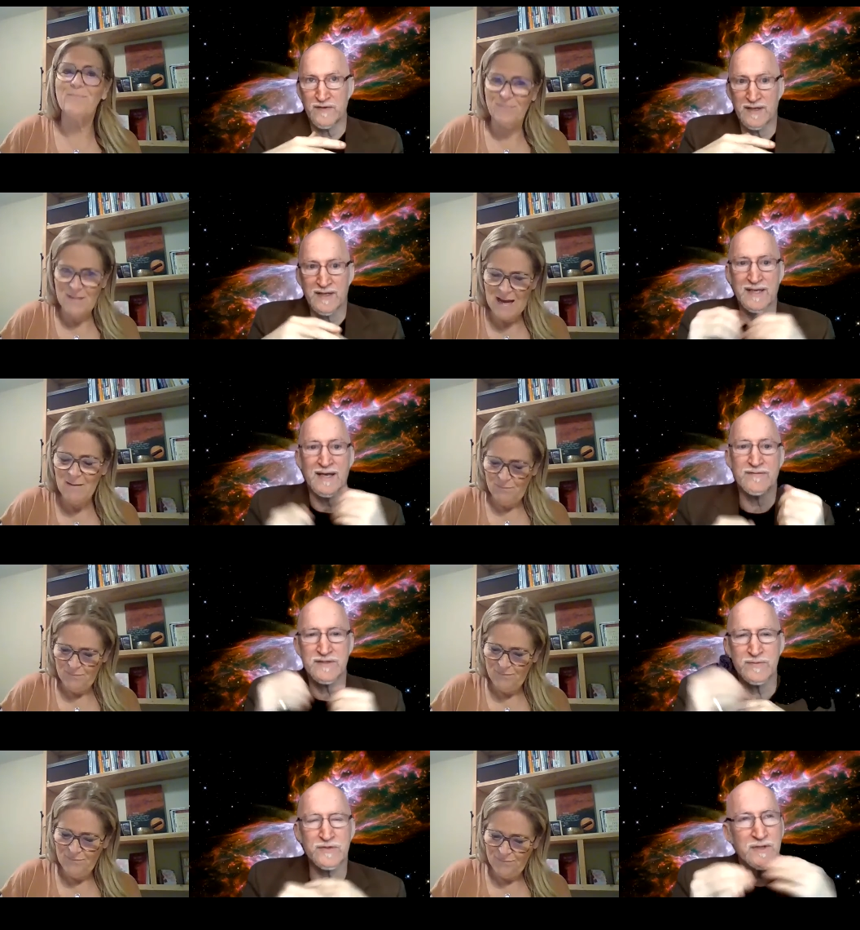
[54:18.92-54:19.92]
Speaker 1: 5 like have
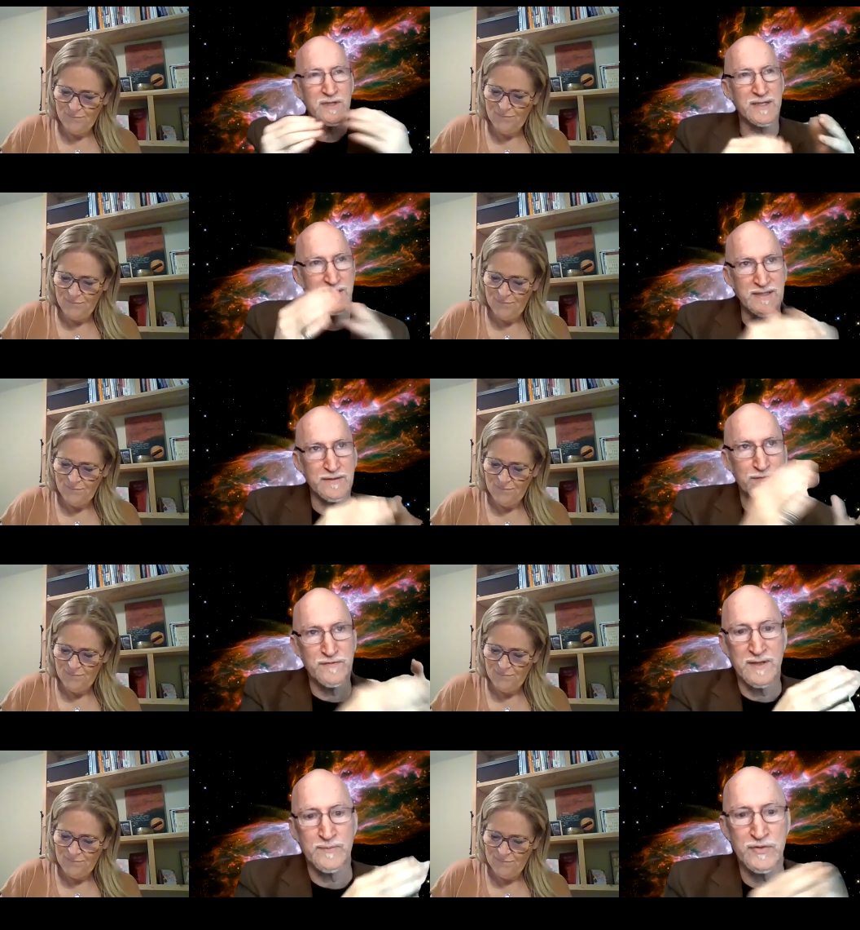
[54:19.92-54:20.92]
some sort of like neat
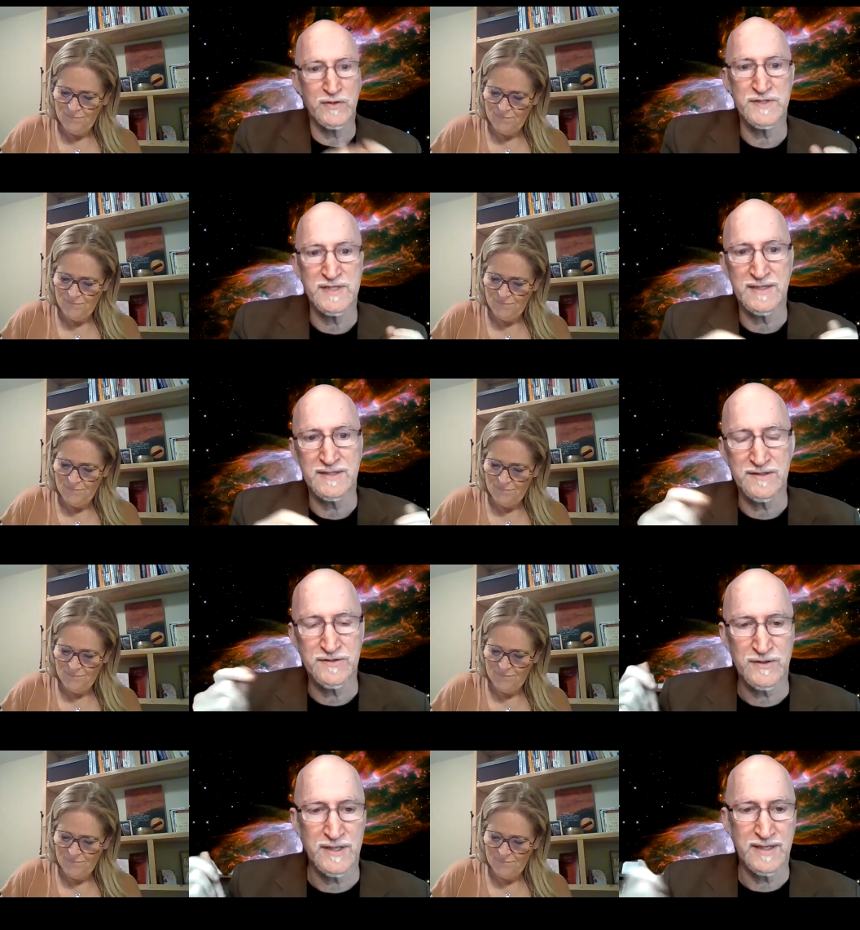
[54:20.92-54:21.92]
fun process to
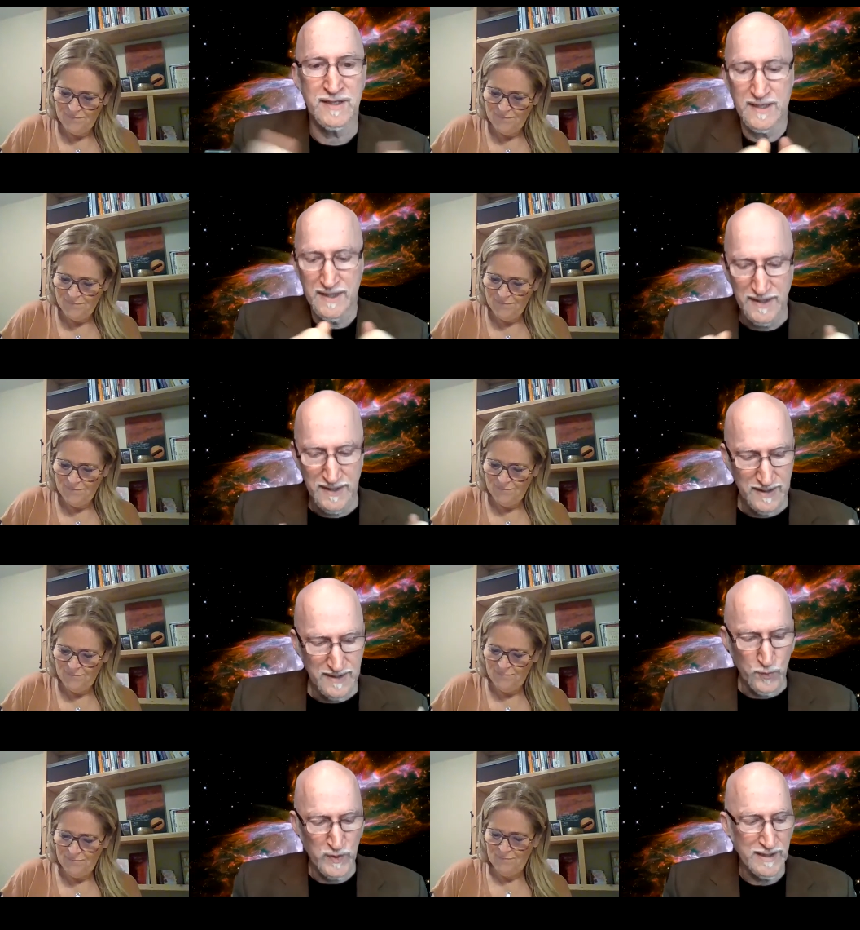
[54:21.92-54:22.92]
sort of like
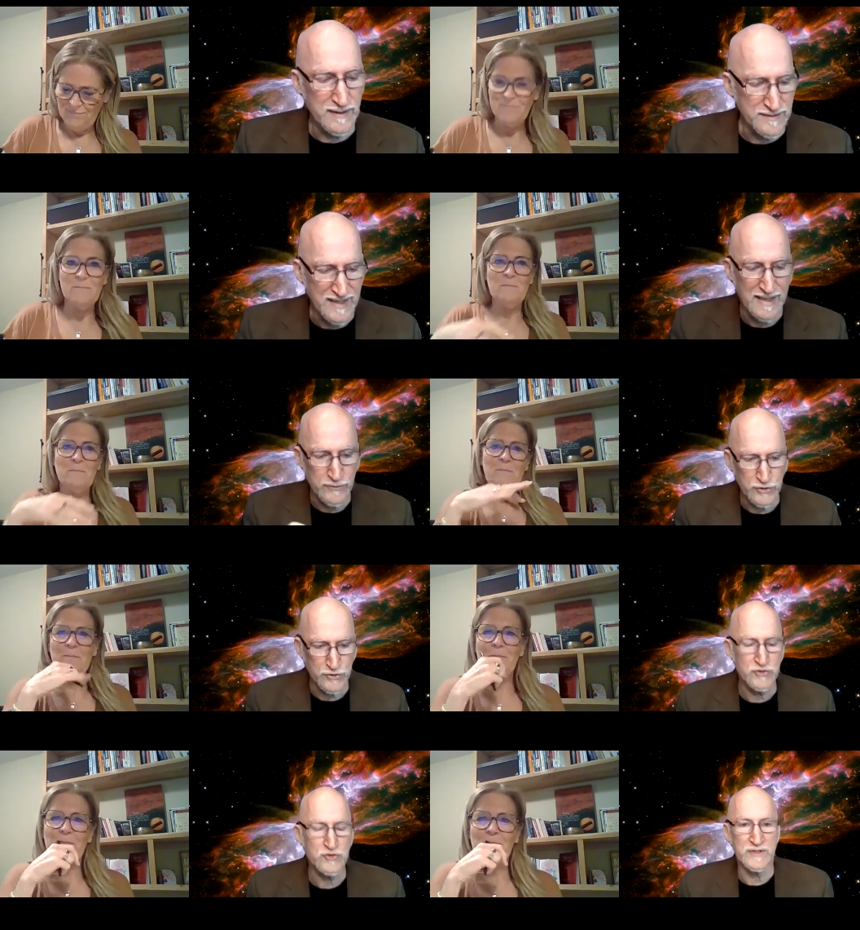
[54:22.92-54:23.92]
whittle down
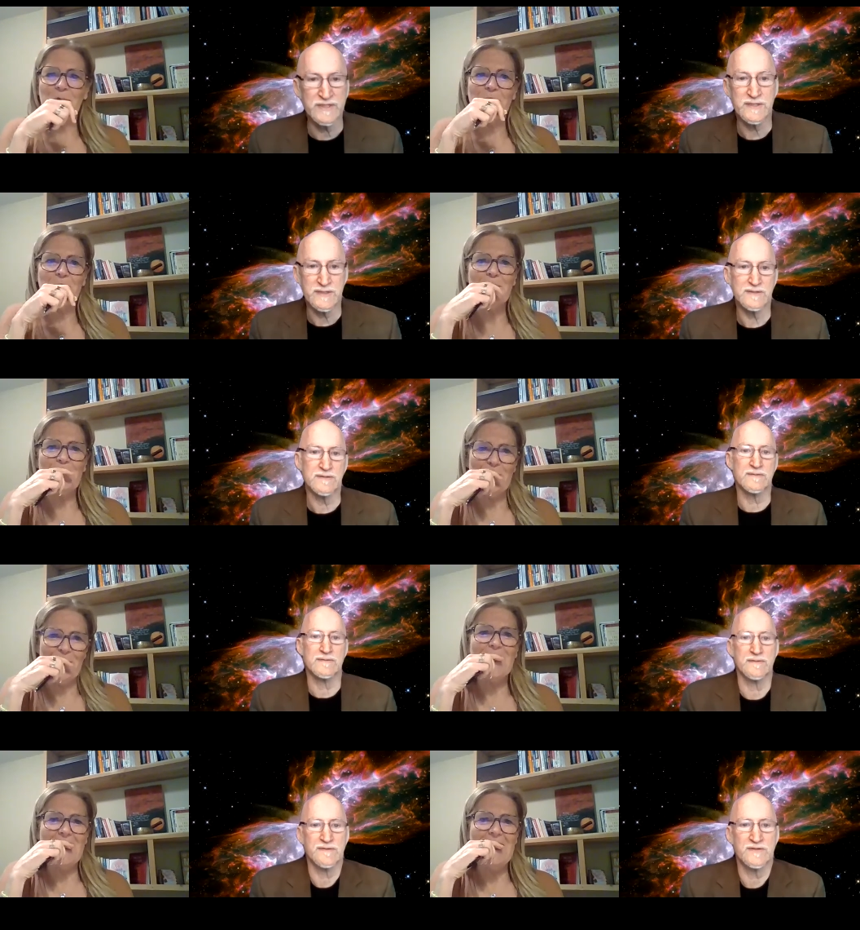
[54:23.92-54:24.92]
your choices
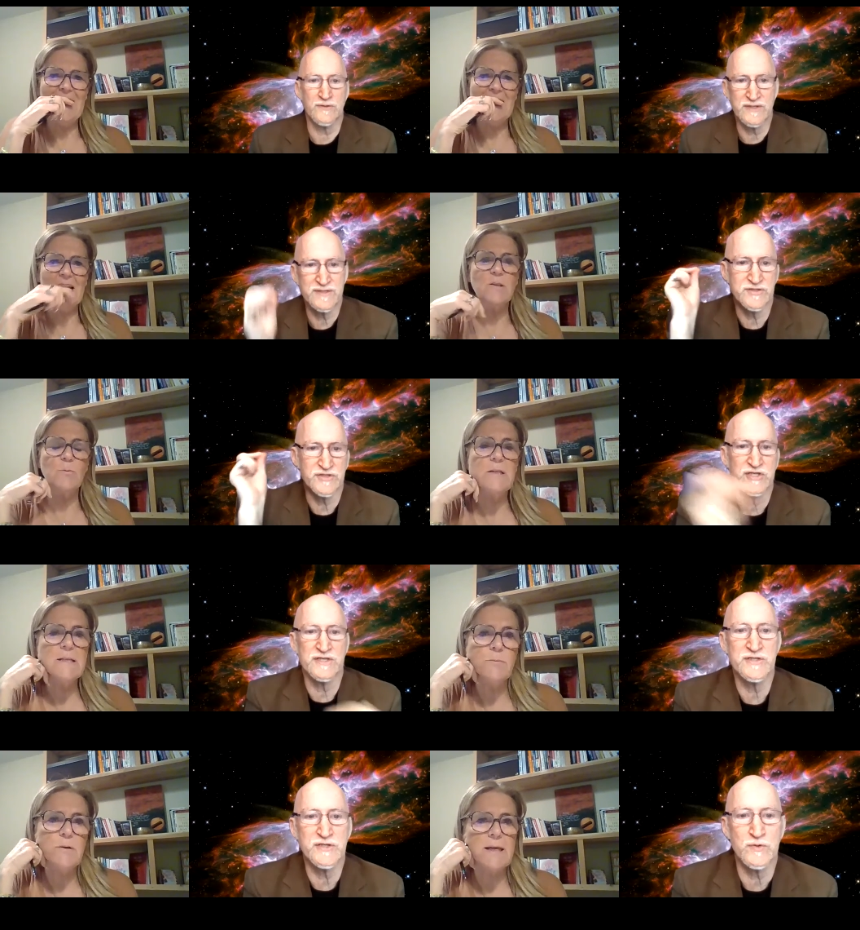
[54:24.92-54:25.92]
Speaker 2: so it not
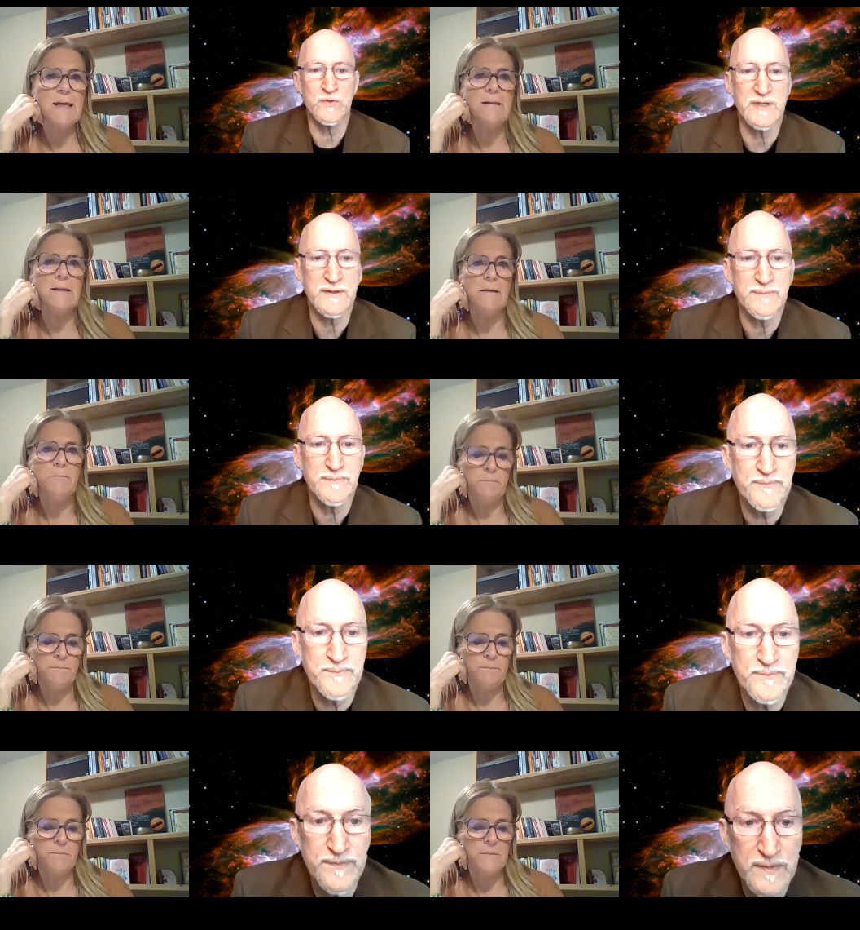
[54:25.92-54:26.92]
just with, so quick.
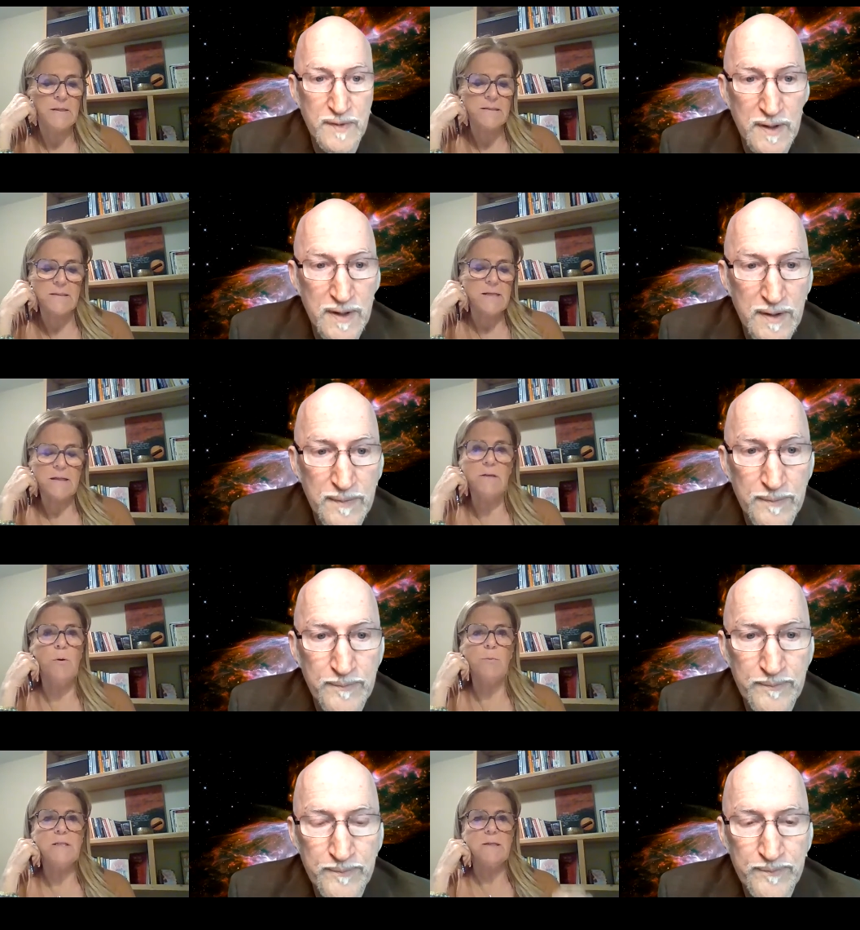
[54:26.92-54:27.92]
That's exactly
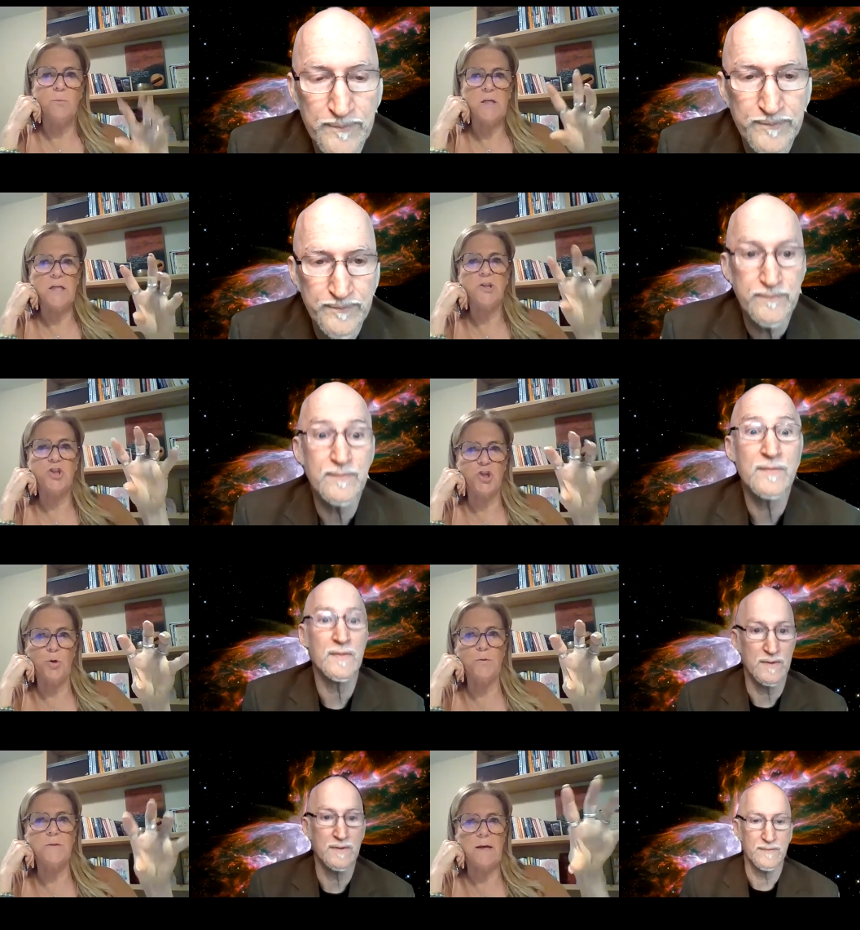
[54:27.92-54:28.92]
what we did. We each
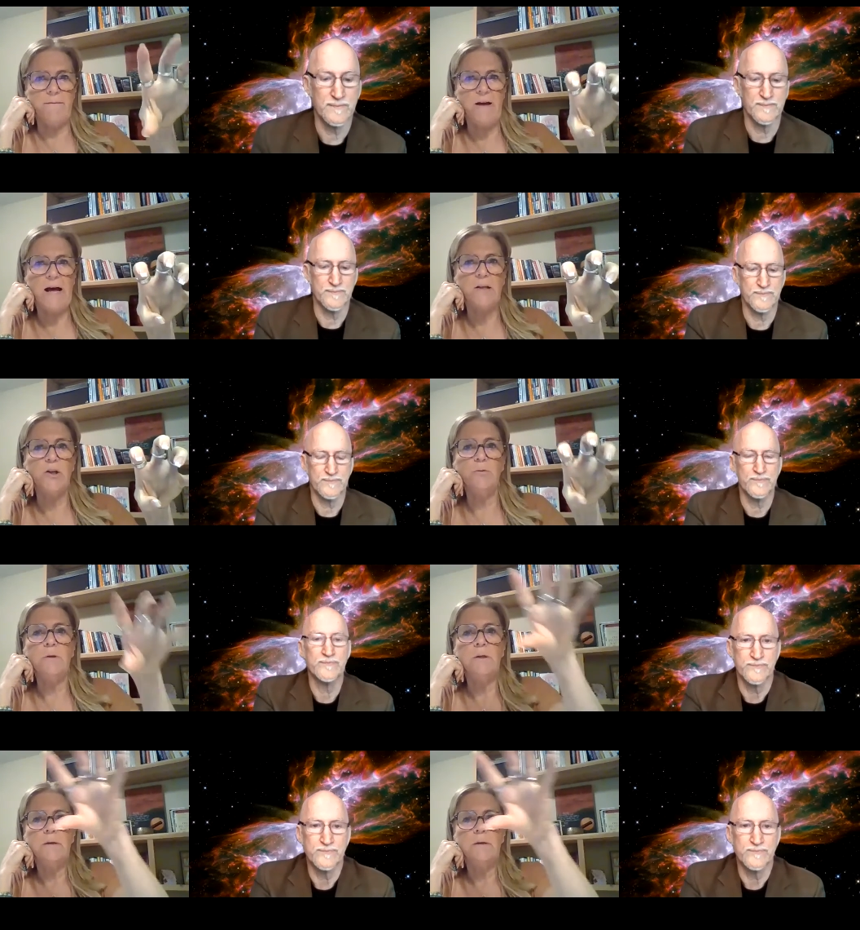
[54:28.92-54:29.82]
chose a value